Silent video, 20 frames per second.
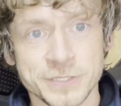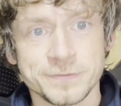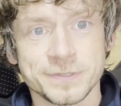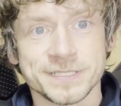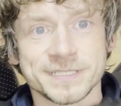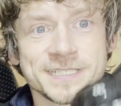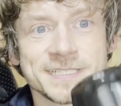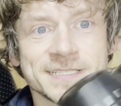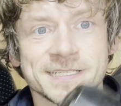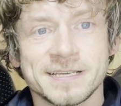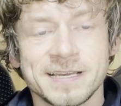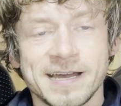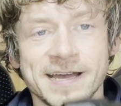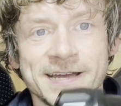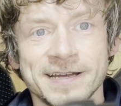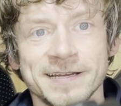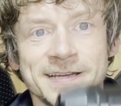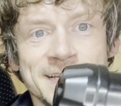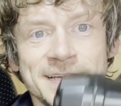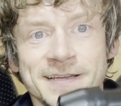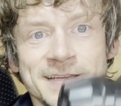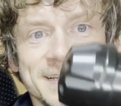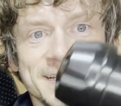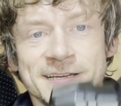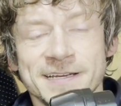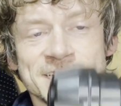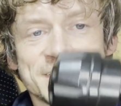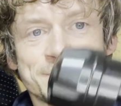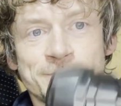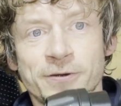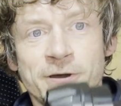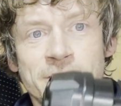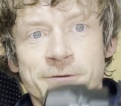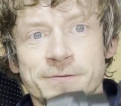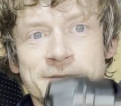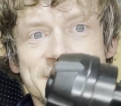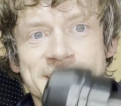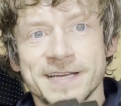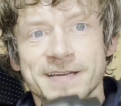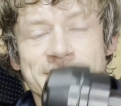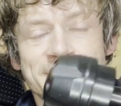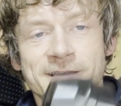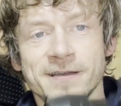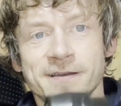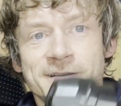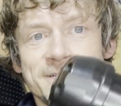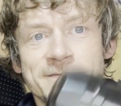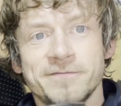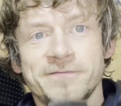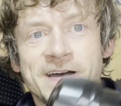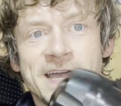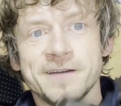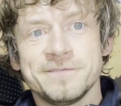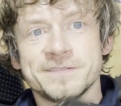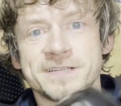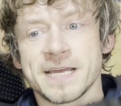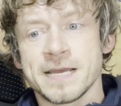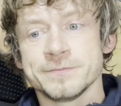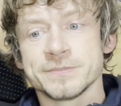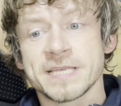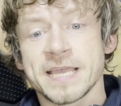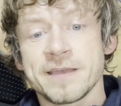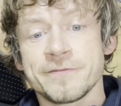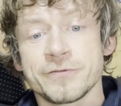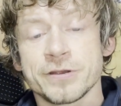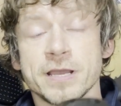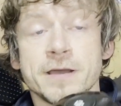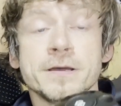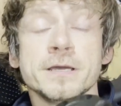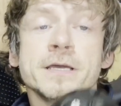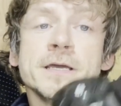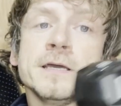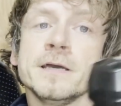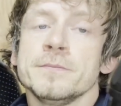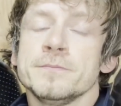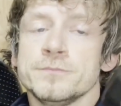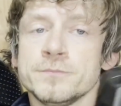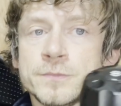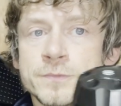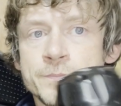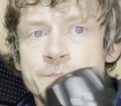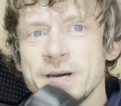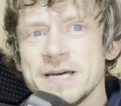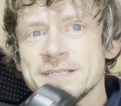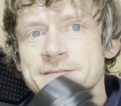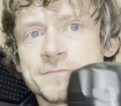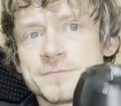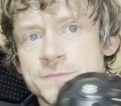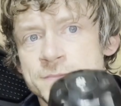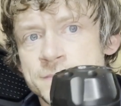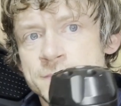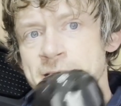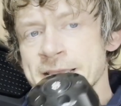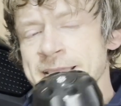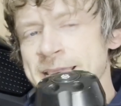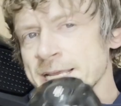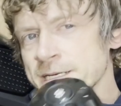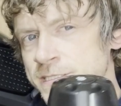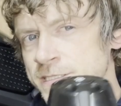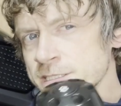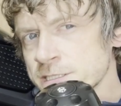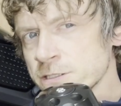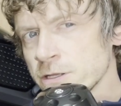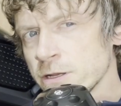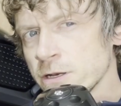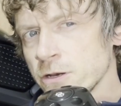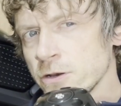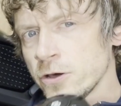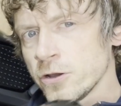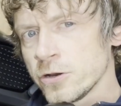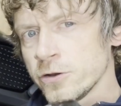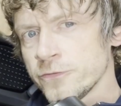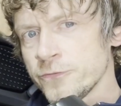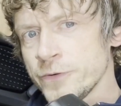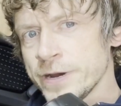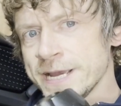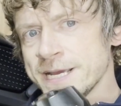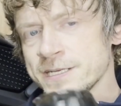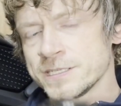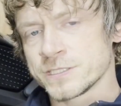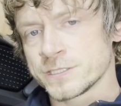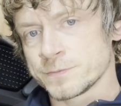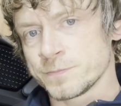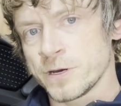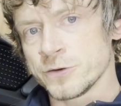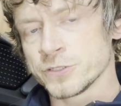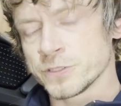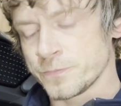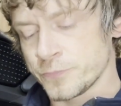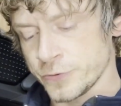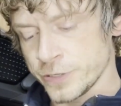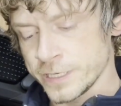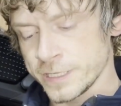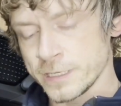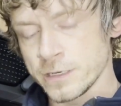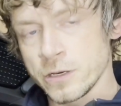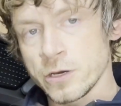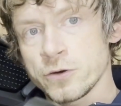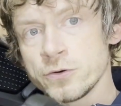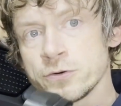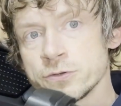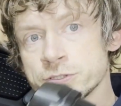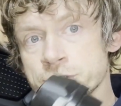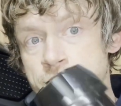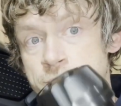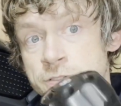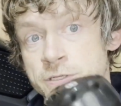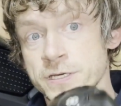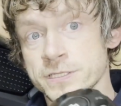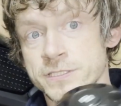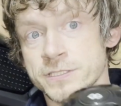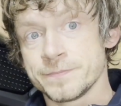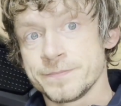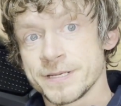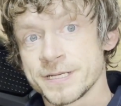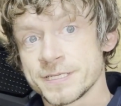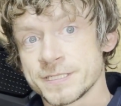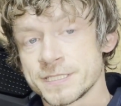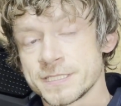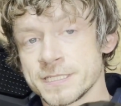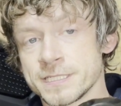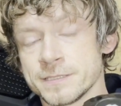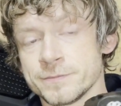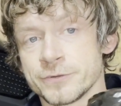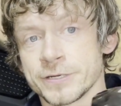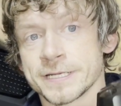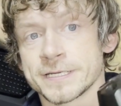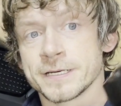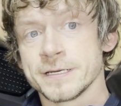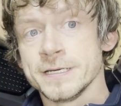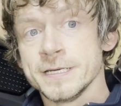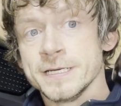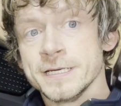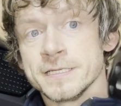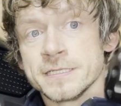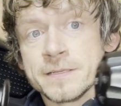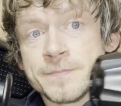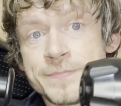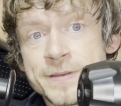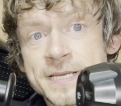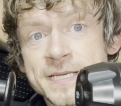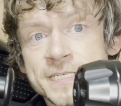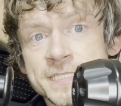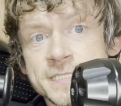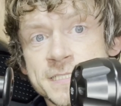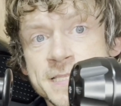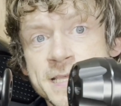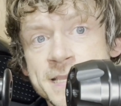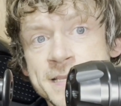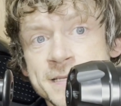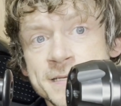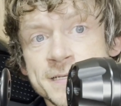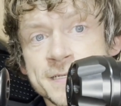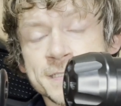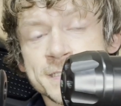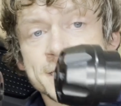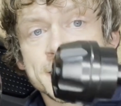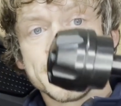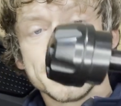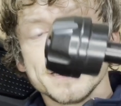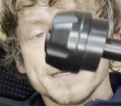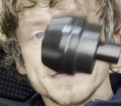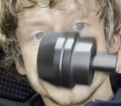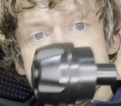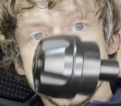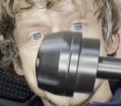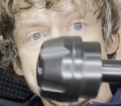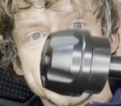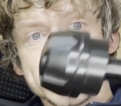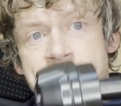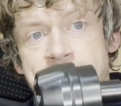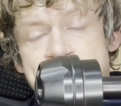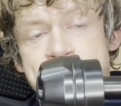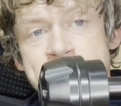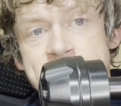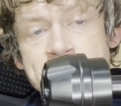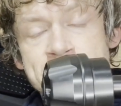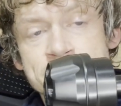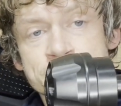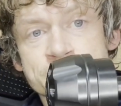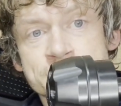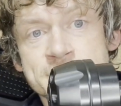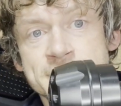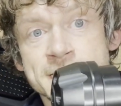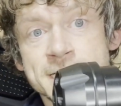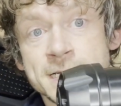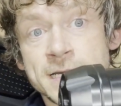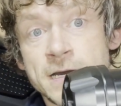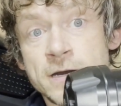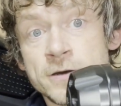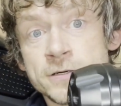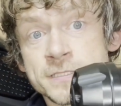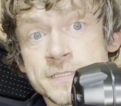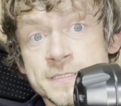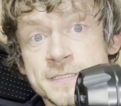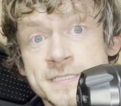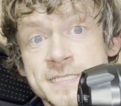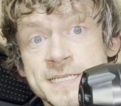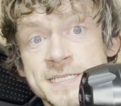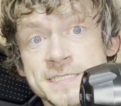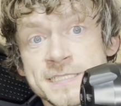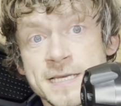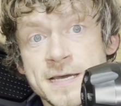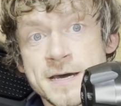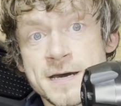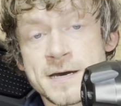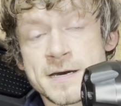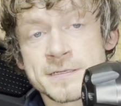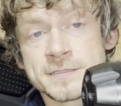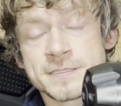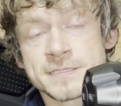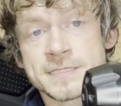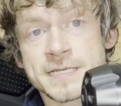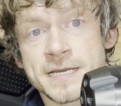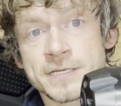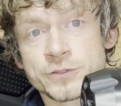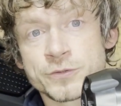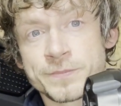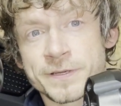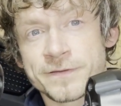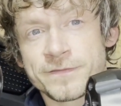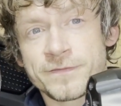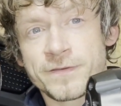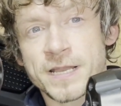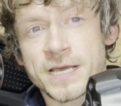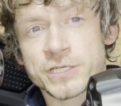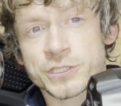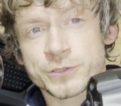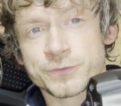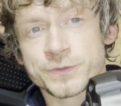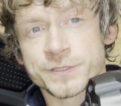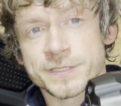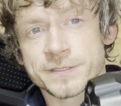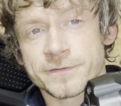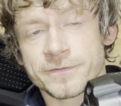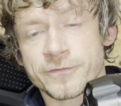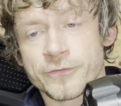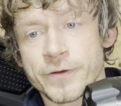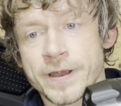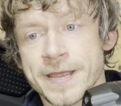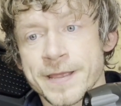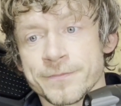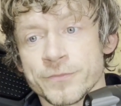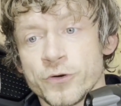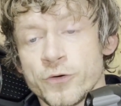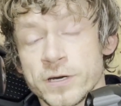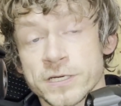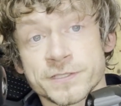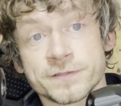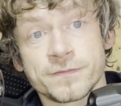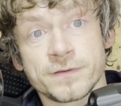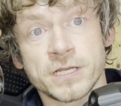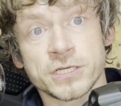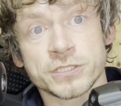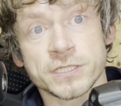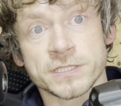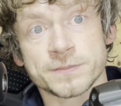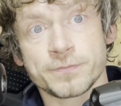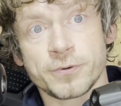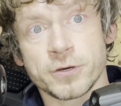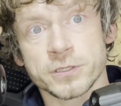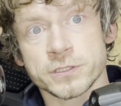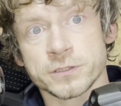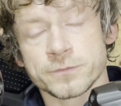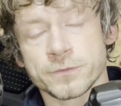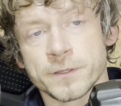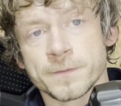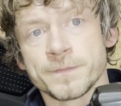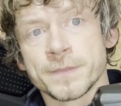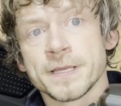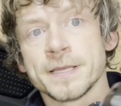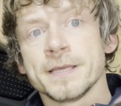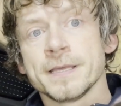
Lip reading: with this guy, it's probably 5 times heavier. But again, this is not a lot of weight. It's mounted pretty low, so not the biggest deal breaker. The biggest thing is these are designed to stick out. These are designed to be flush with the frame, or as flush as possible.